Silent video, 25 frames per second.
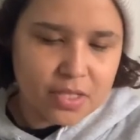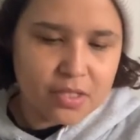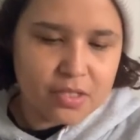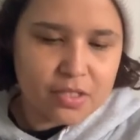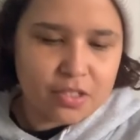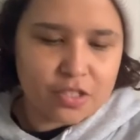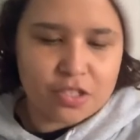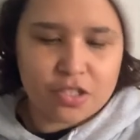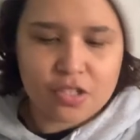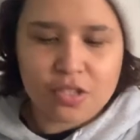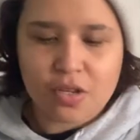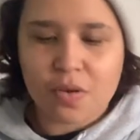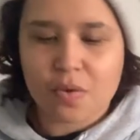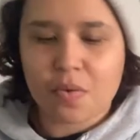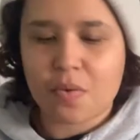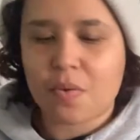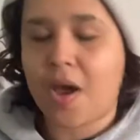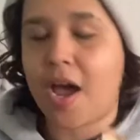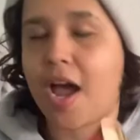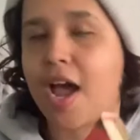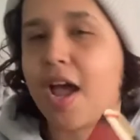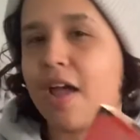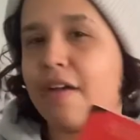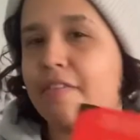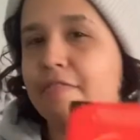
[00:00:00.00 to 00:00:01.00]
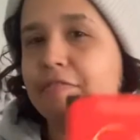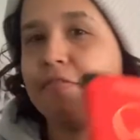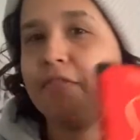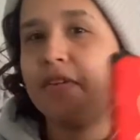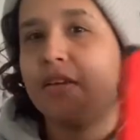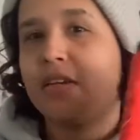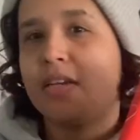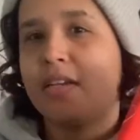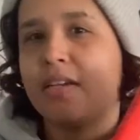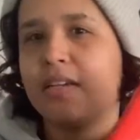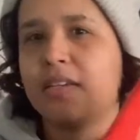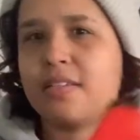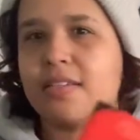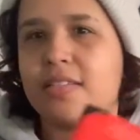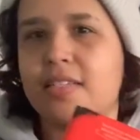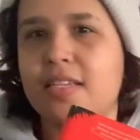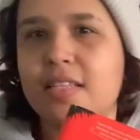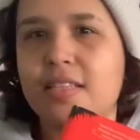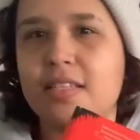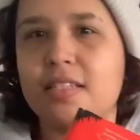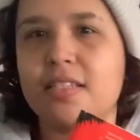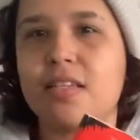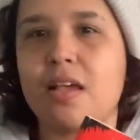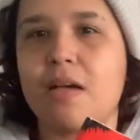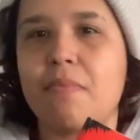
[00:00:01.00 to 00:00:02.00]
So I've
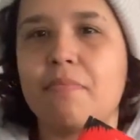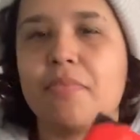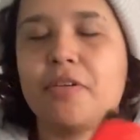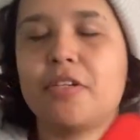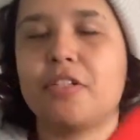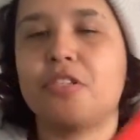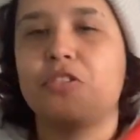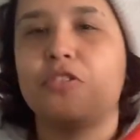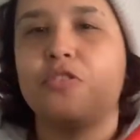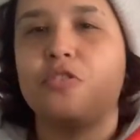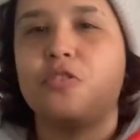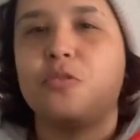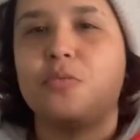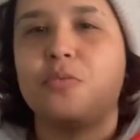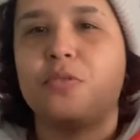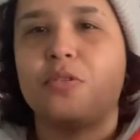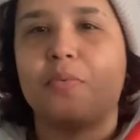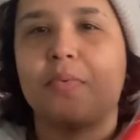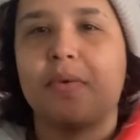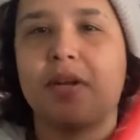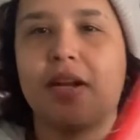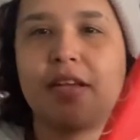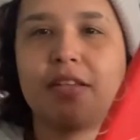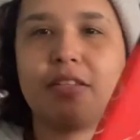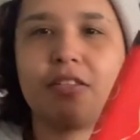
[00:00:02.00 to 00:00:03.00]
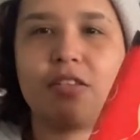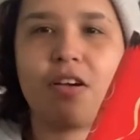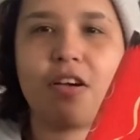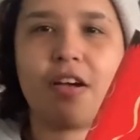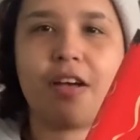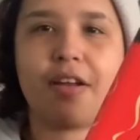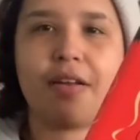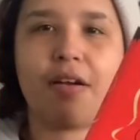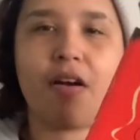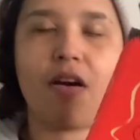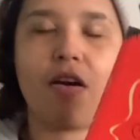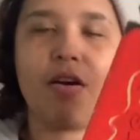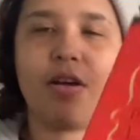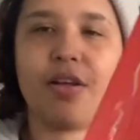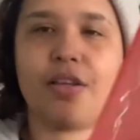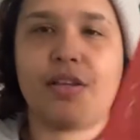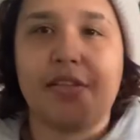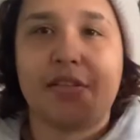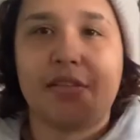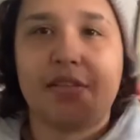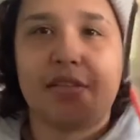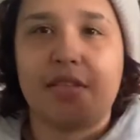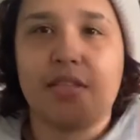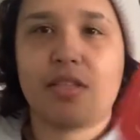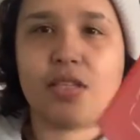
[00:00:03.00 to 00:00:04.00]
seen this on BookTube, so when I saw it
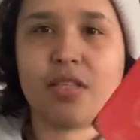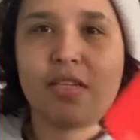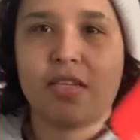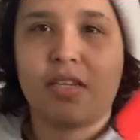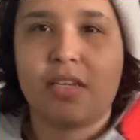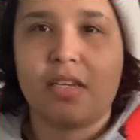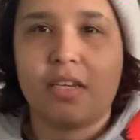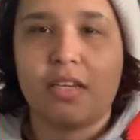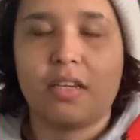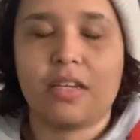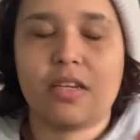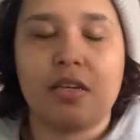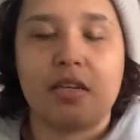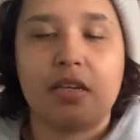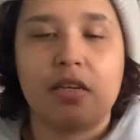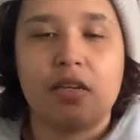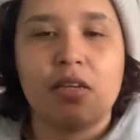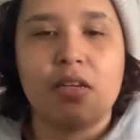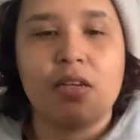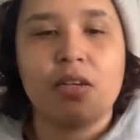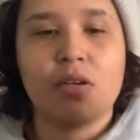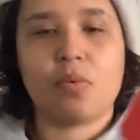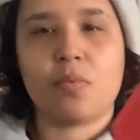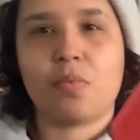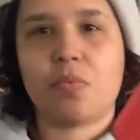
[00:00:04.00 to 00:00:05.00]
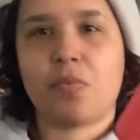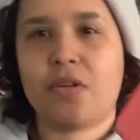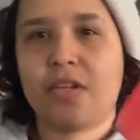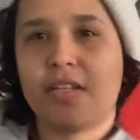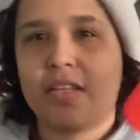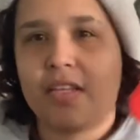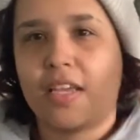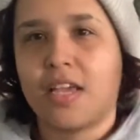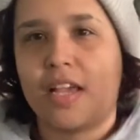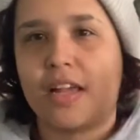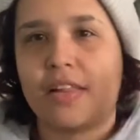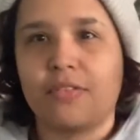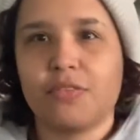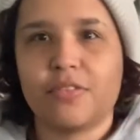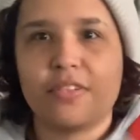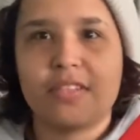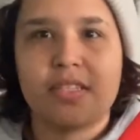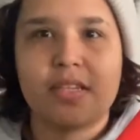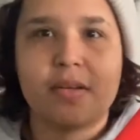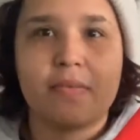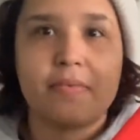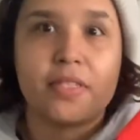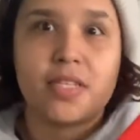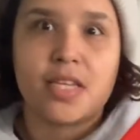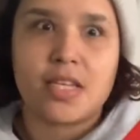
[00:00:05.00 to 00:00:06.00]
on the one of the
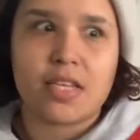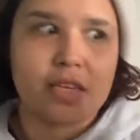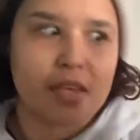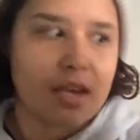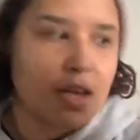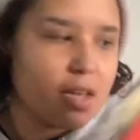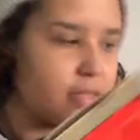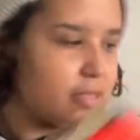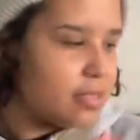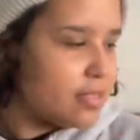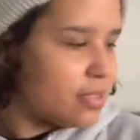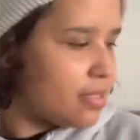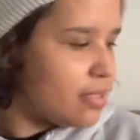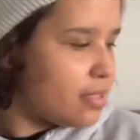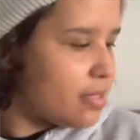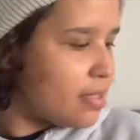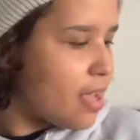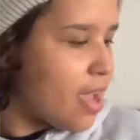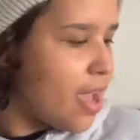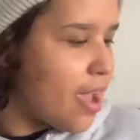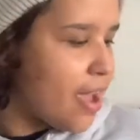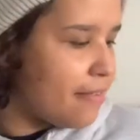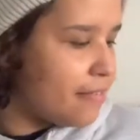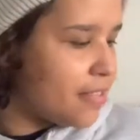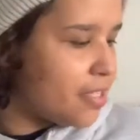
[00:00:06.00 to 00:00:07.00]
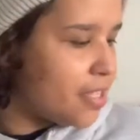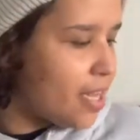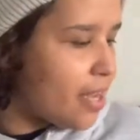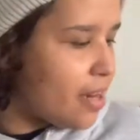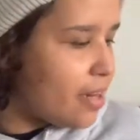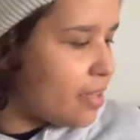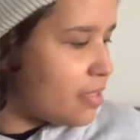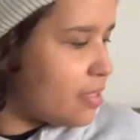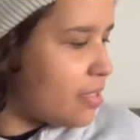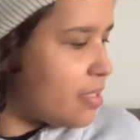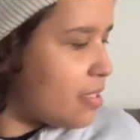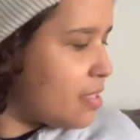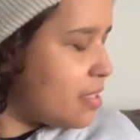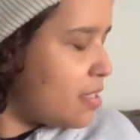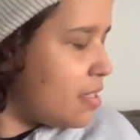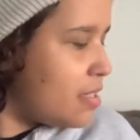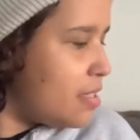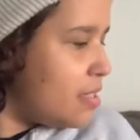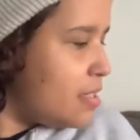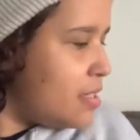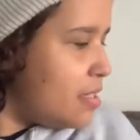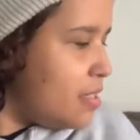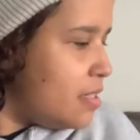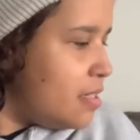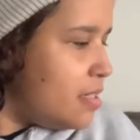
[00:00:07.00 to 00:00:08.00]
Gaylords, I was like, yes, I have to get
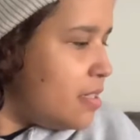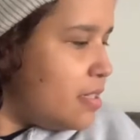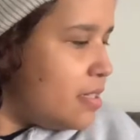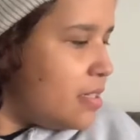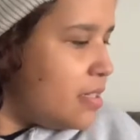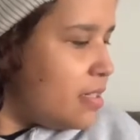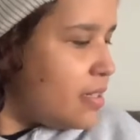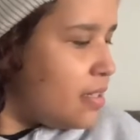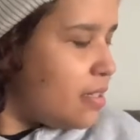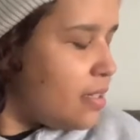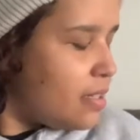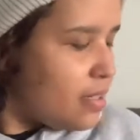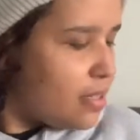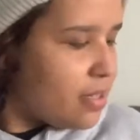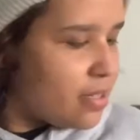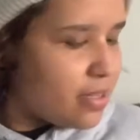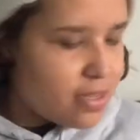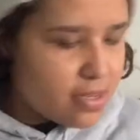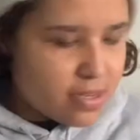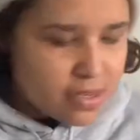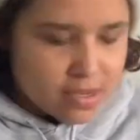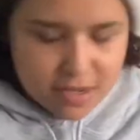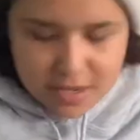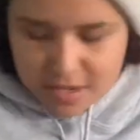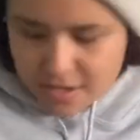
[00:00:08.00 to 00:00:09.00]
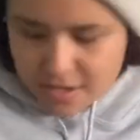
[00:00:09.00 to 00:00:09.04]
it.